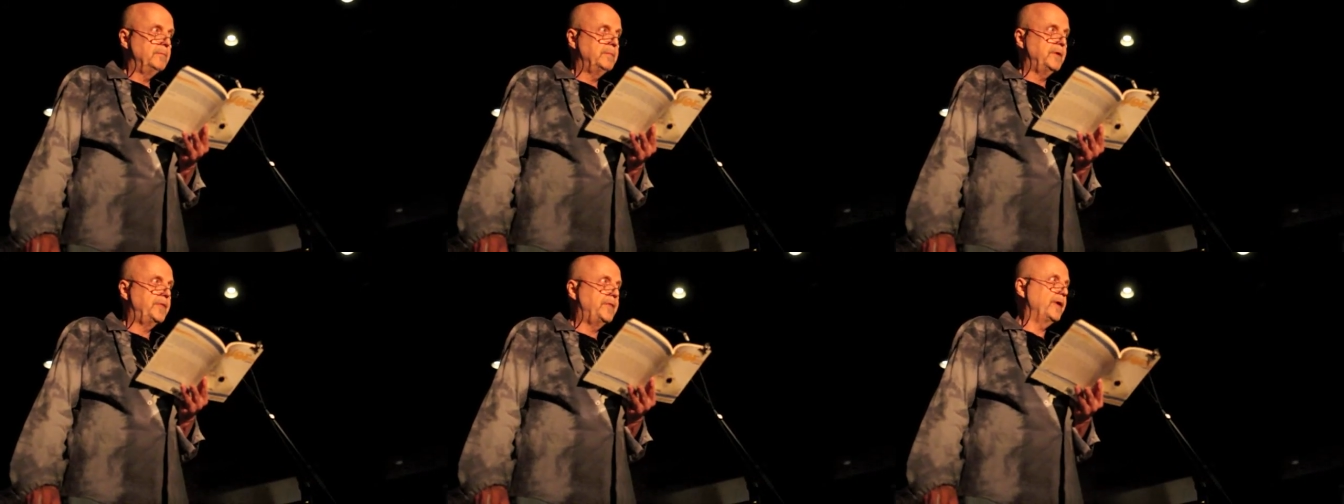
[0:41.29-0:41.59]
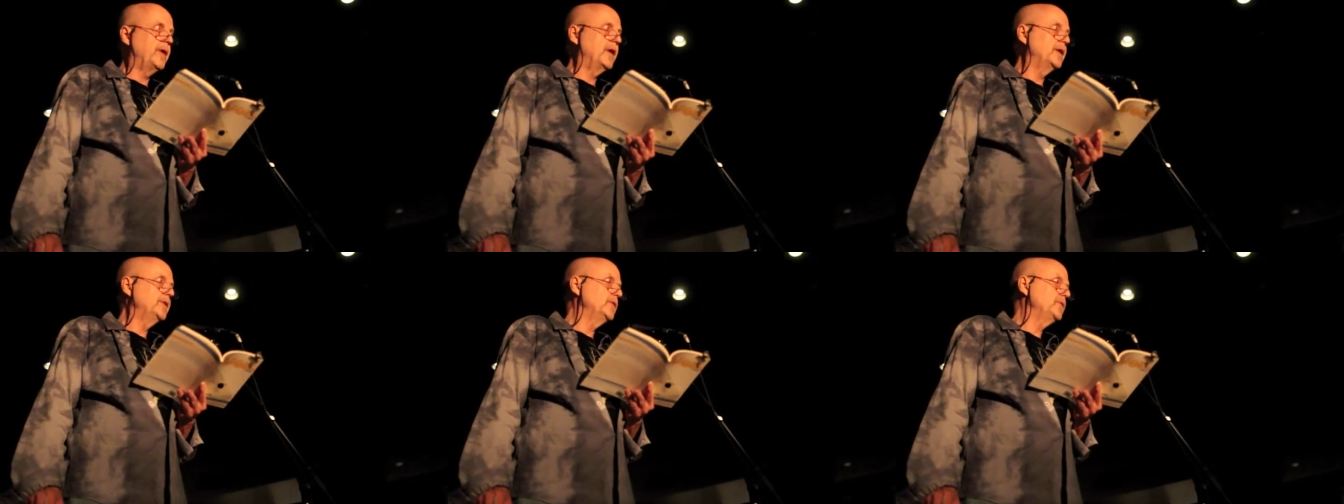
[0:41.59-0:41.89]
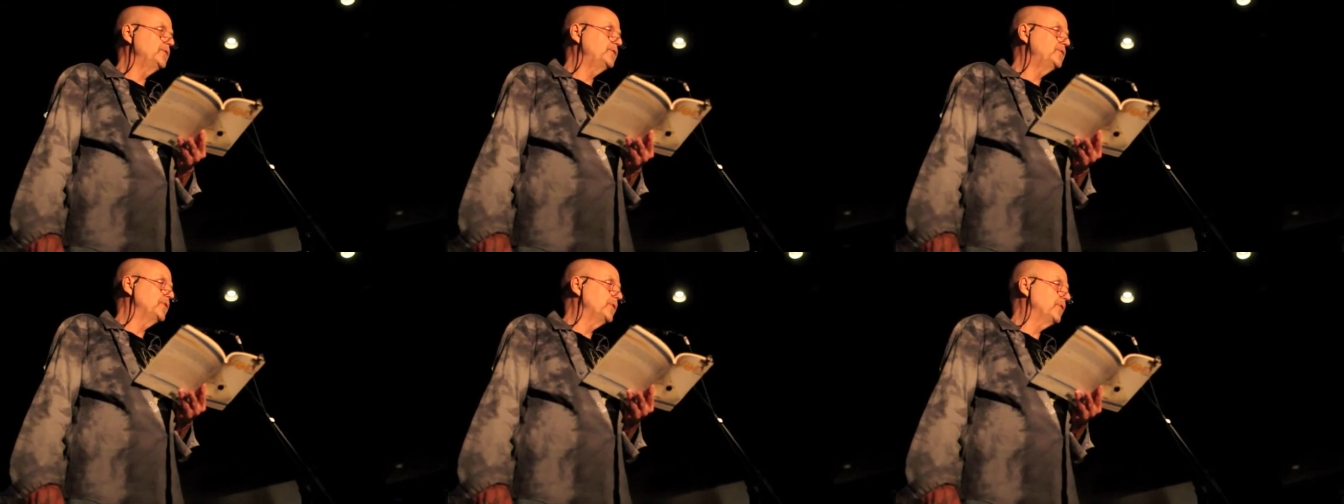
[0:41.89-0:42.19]
But there are
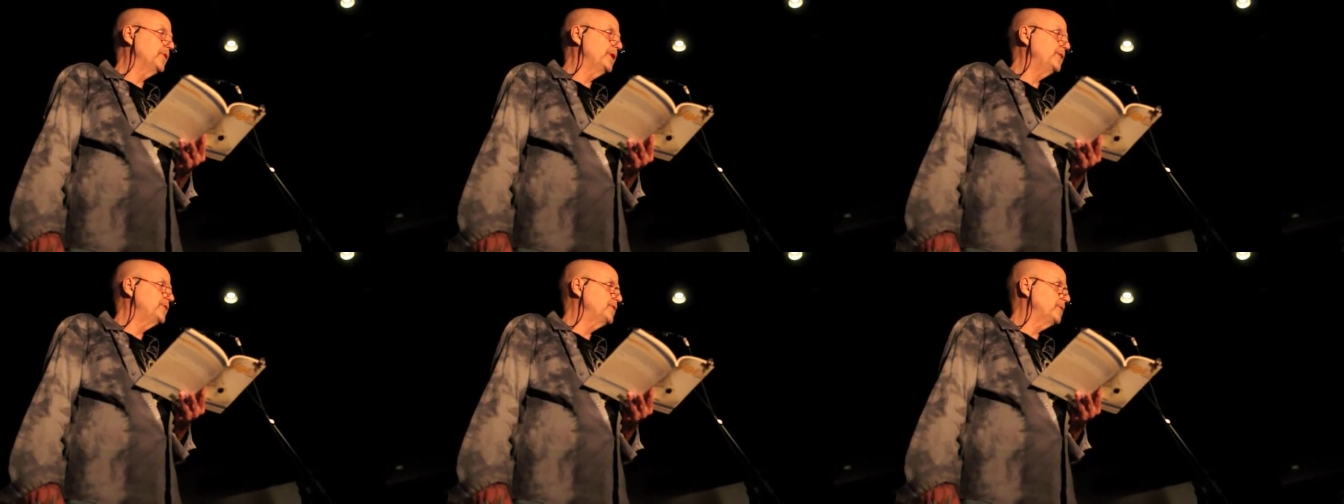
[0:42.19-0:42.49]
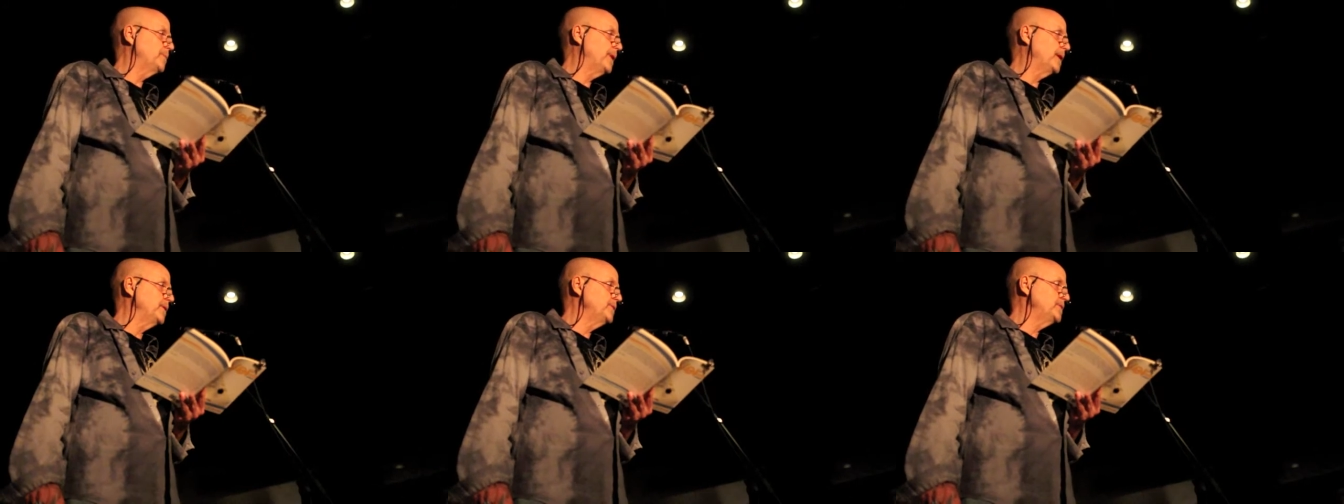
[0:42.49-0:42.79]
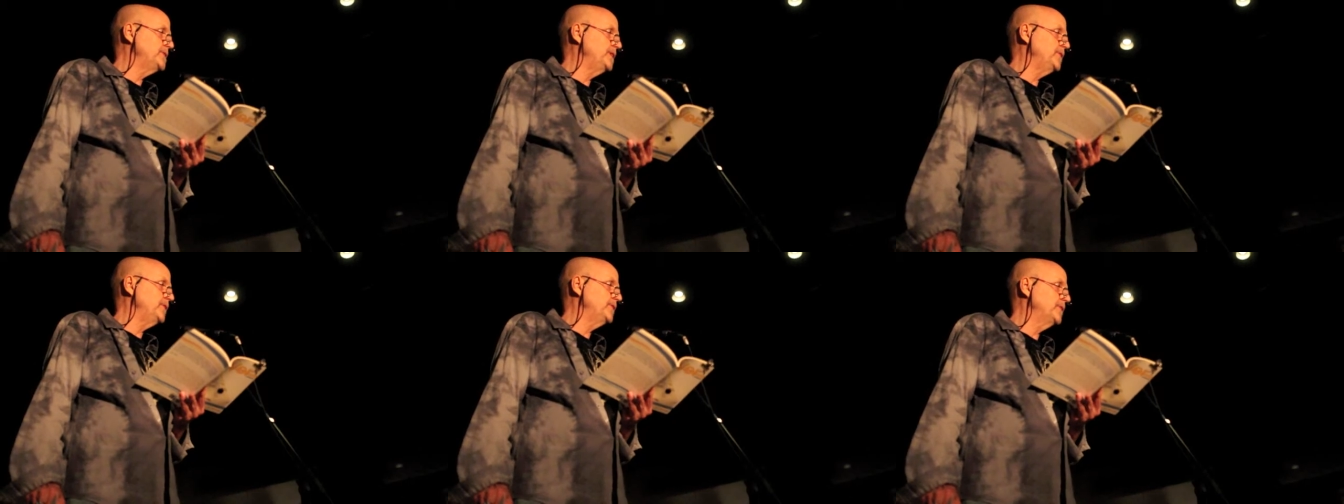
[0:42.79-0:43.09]
no stories
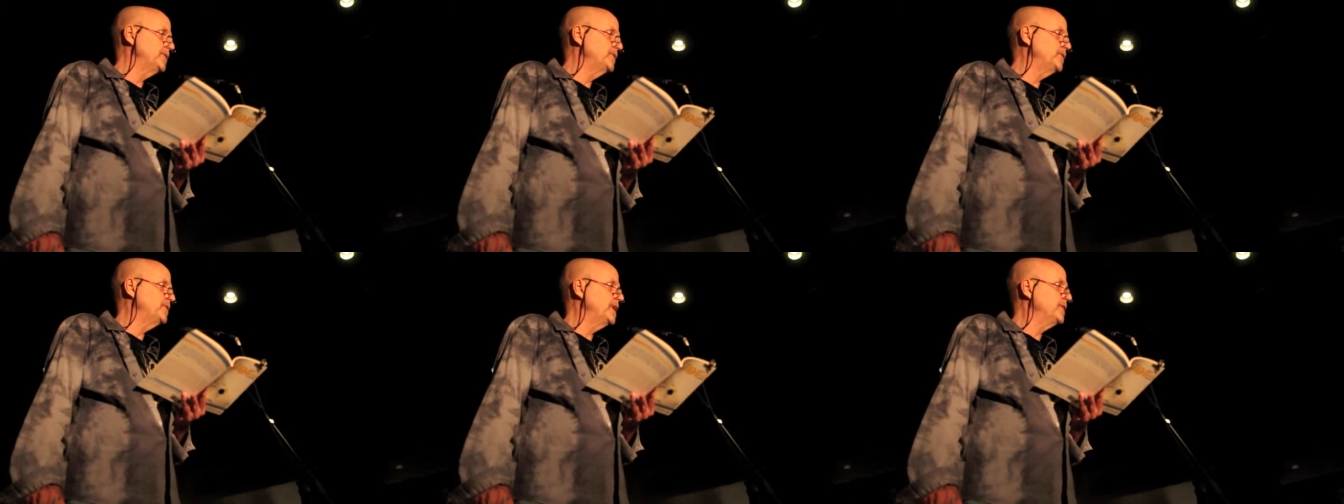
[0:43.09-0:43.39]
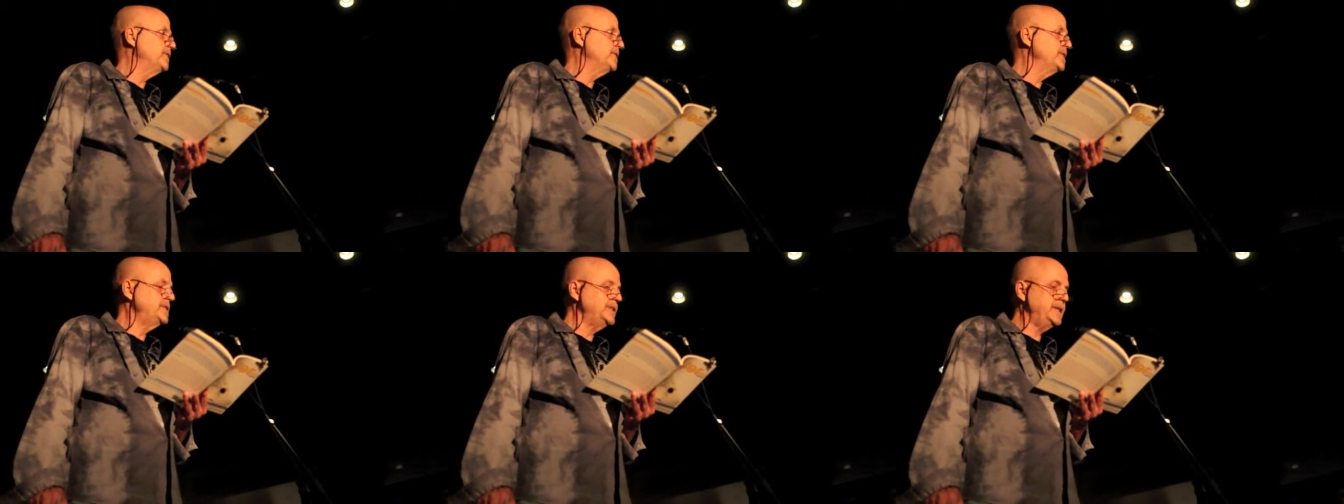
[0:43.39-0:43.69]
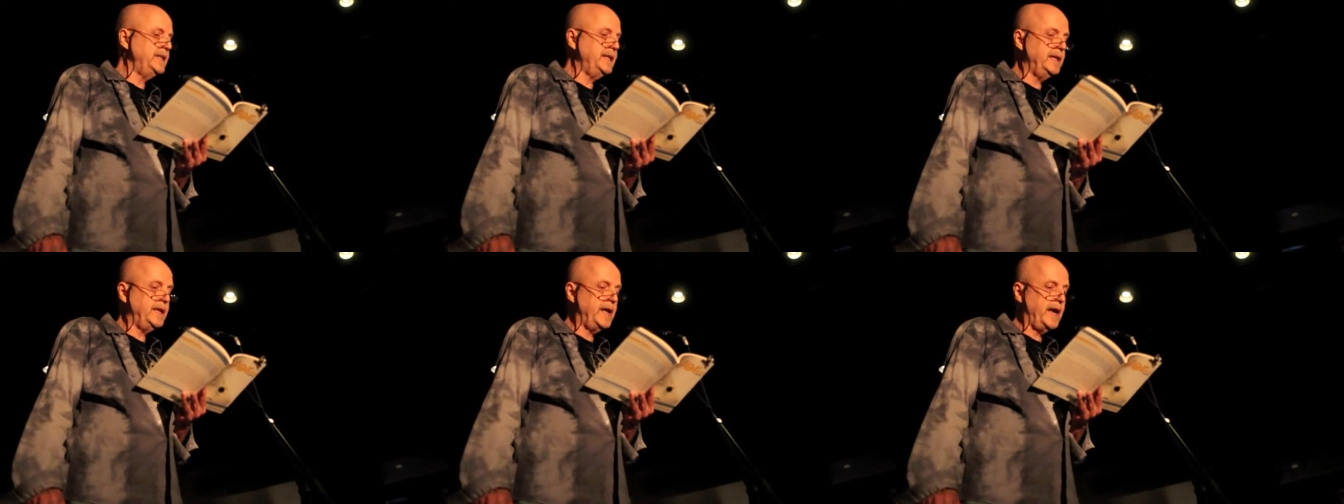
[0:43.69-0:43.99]
about Jesus as a
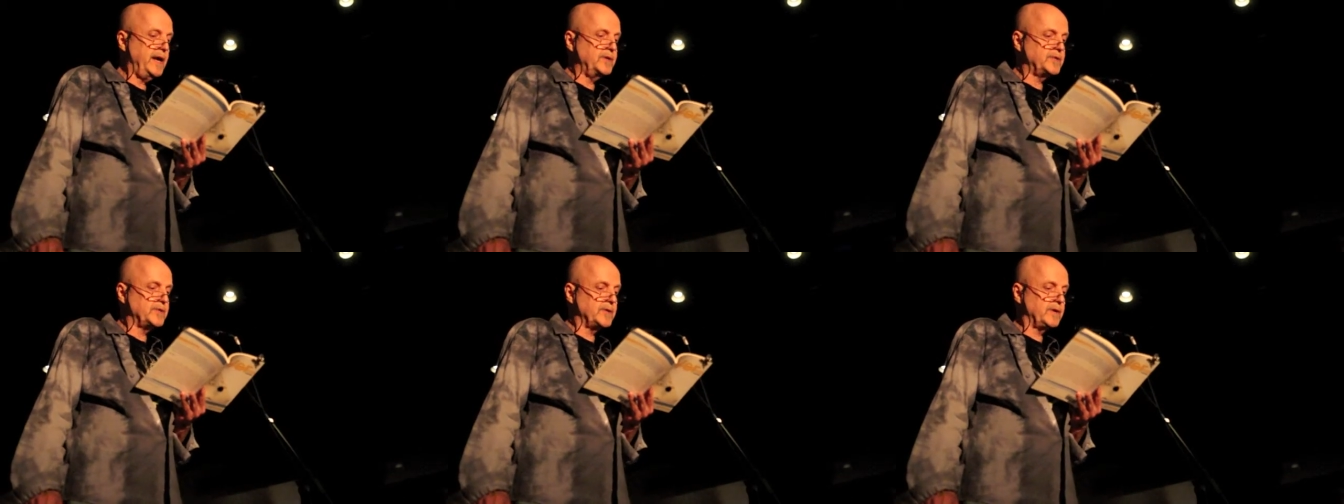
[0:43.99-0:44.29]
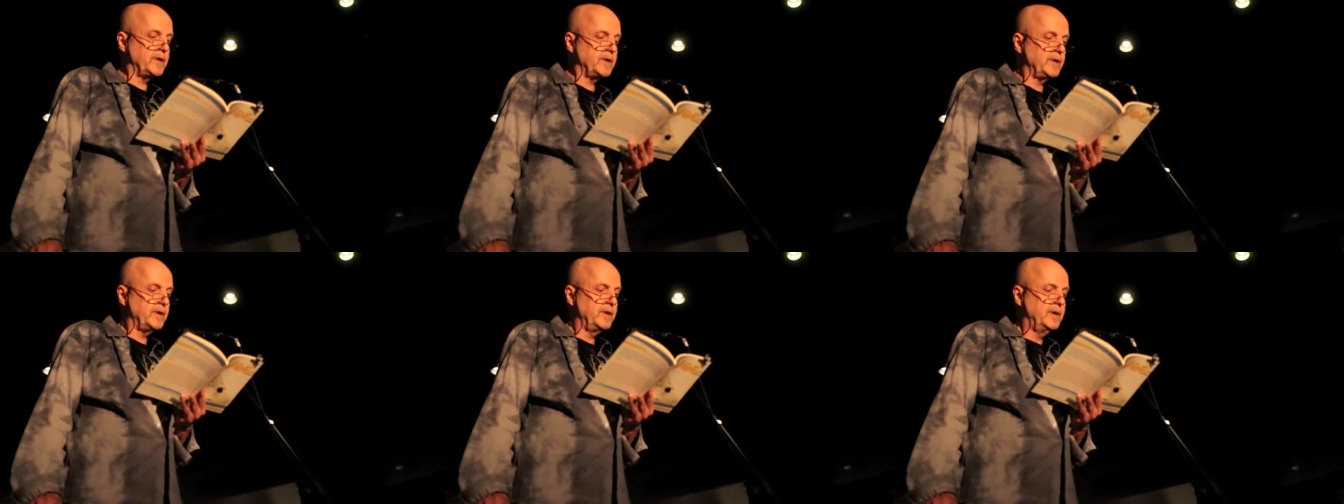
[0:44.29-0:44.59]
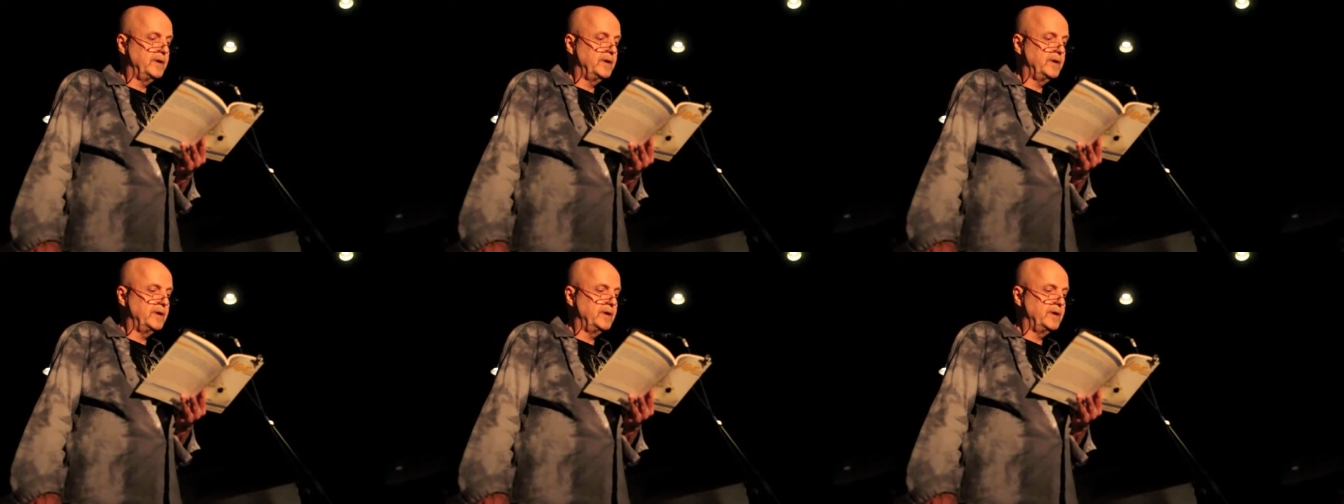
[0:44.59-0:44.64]
teenager.